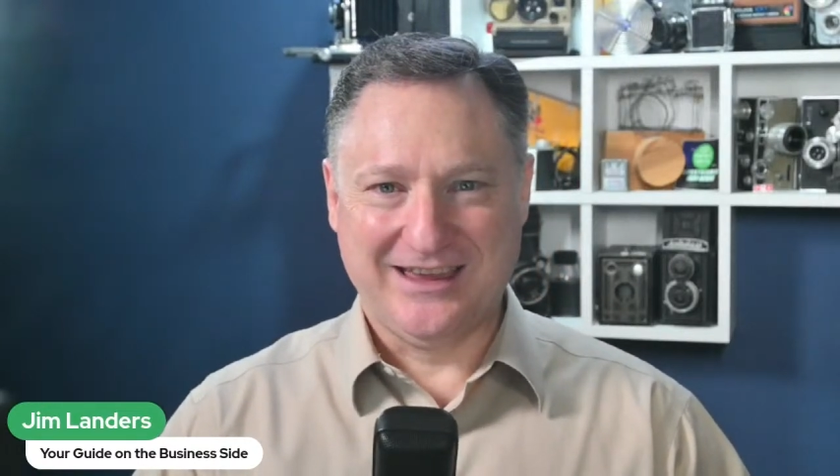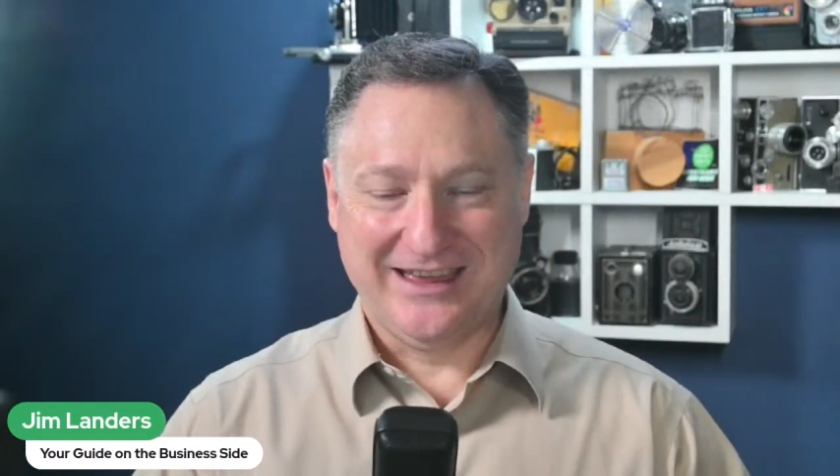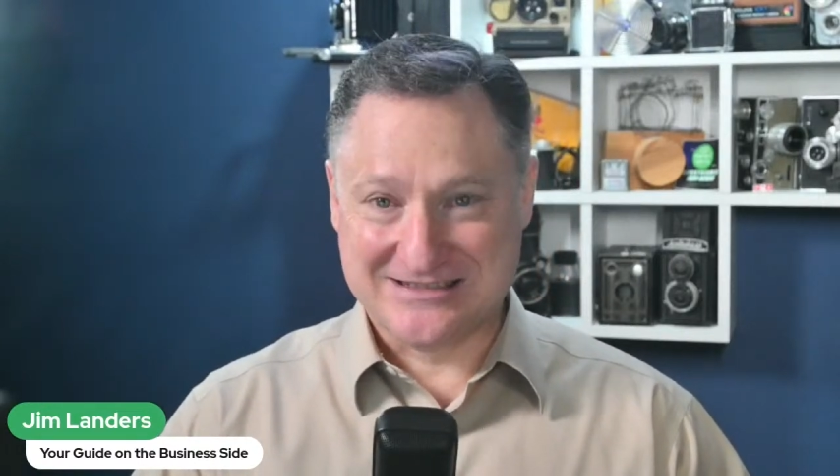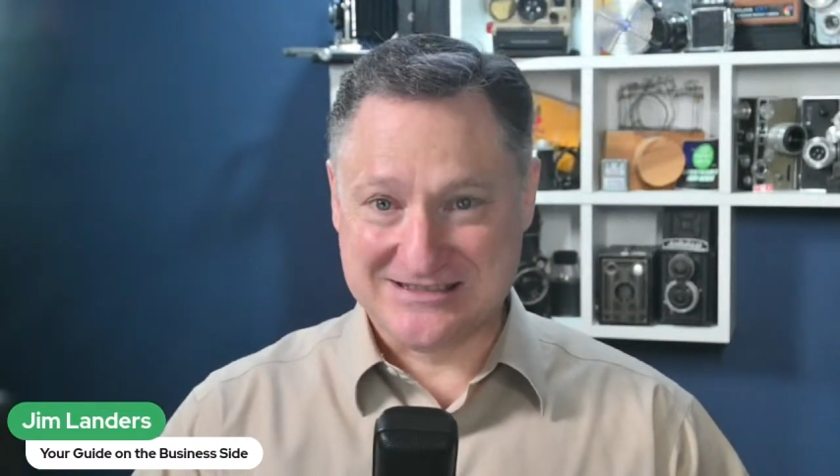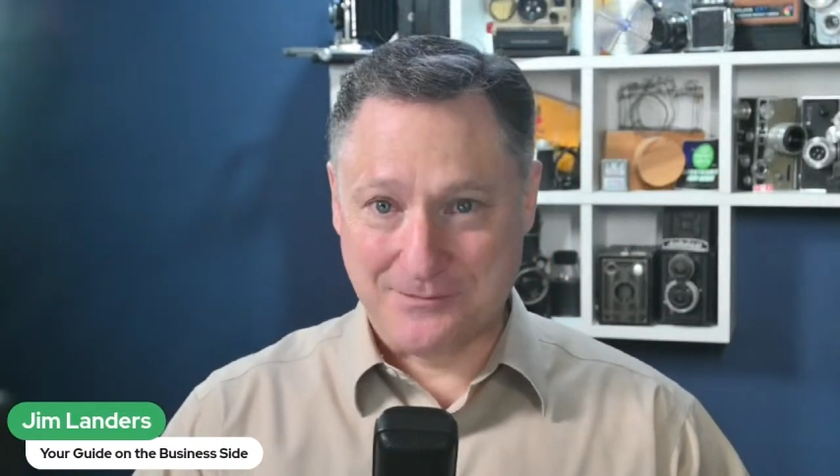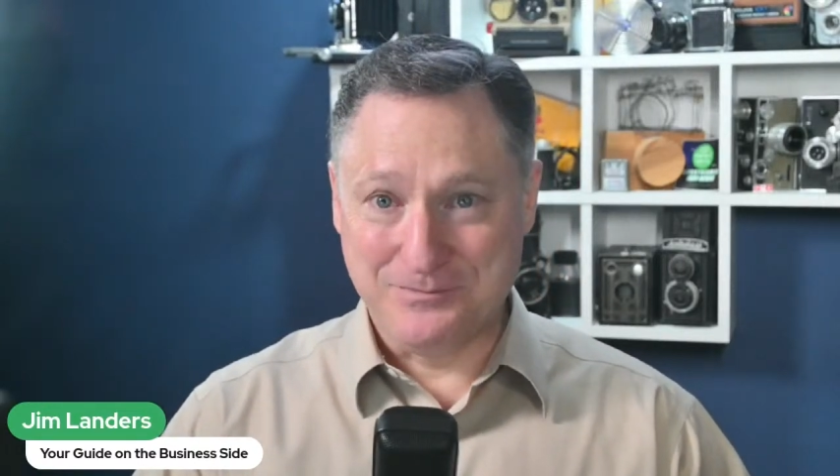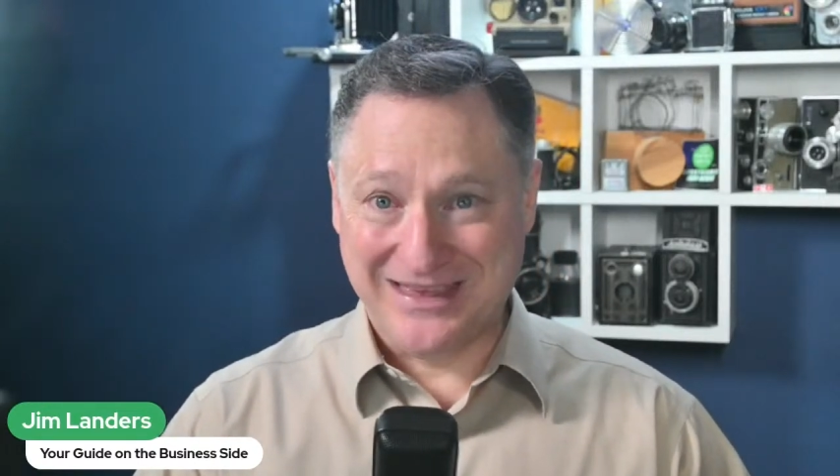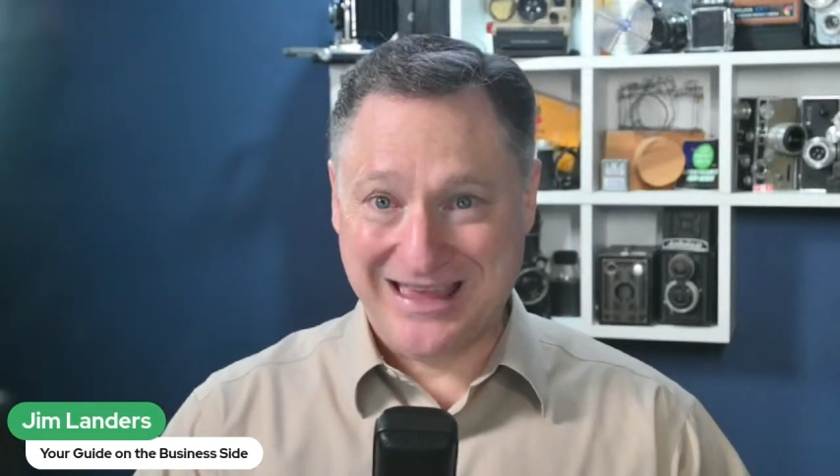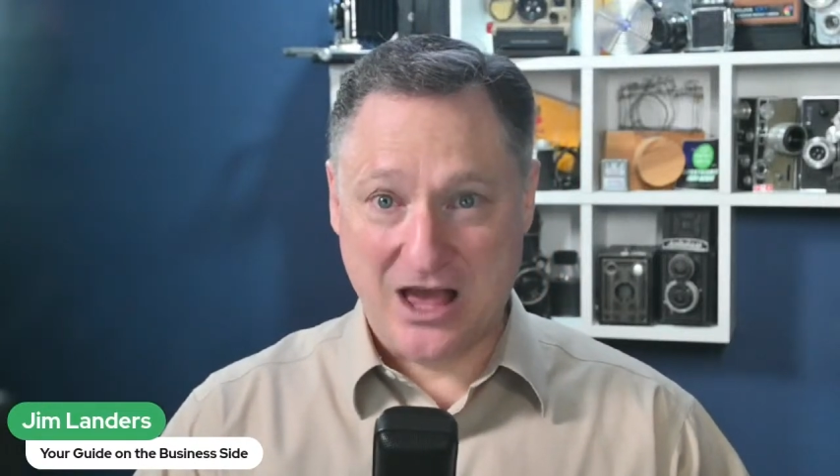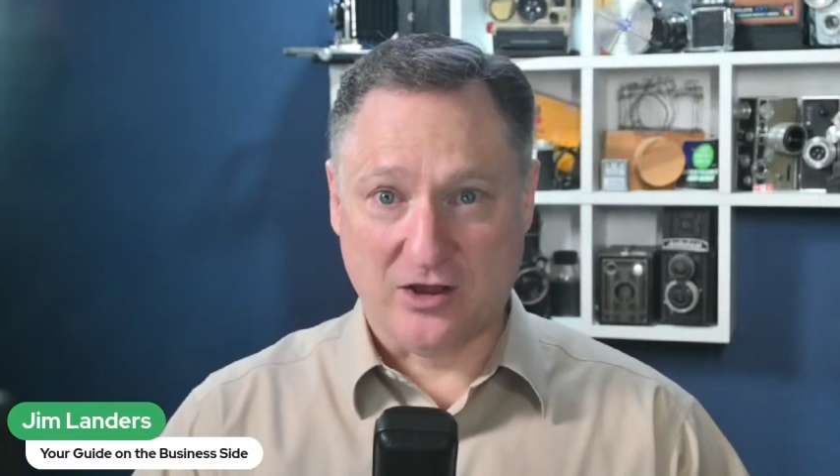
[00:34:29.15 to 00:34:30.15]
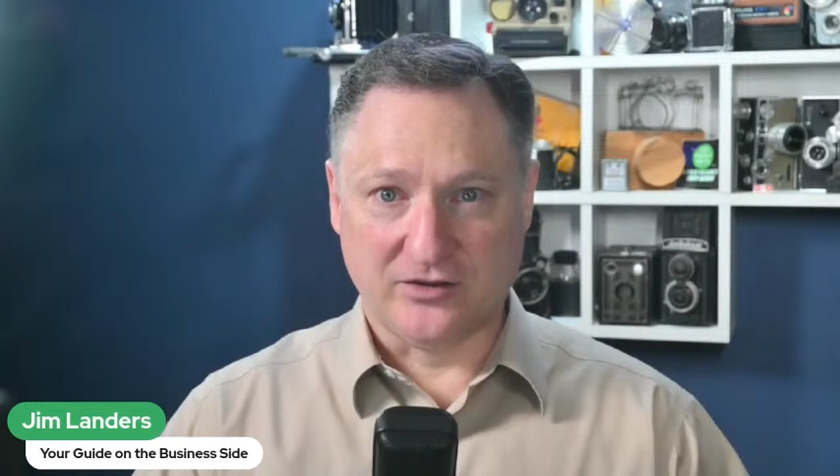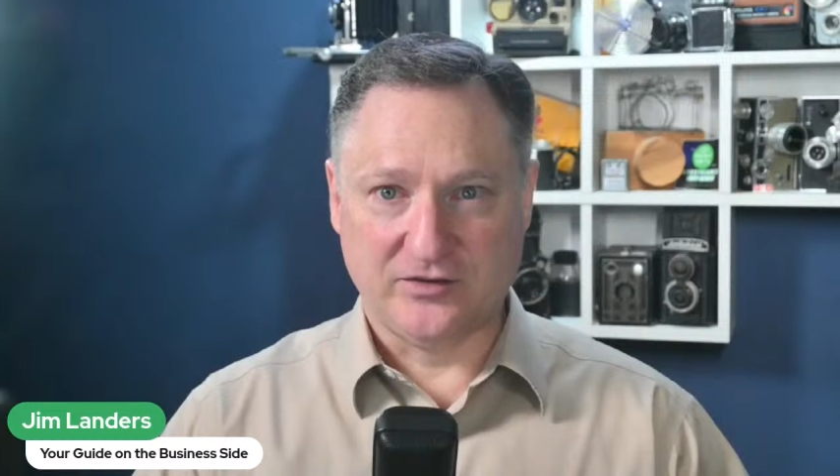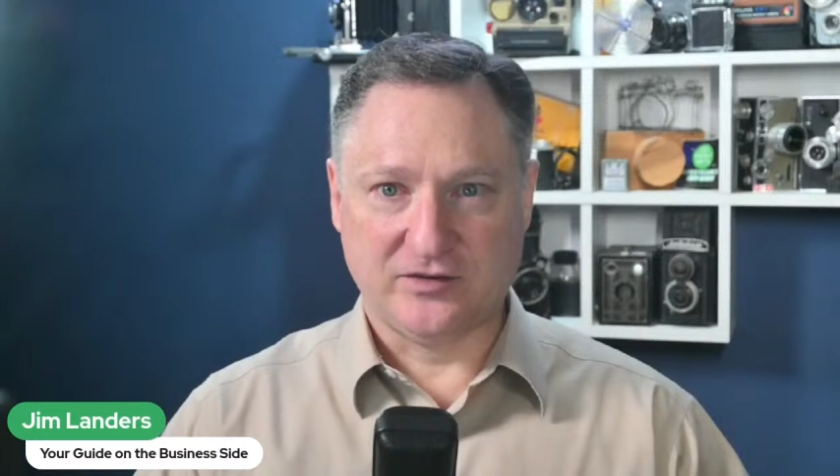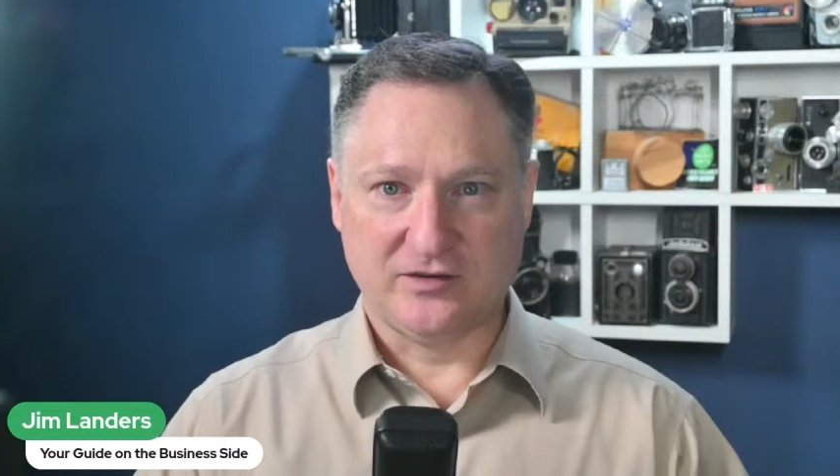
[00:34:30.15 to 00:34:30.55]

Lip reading: It's something else.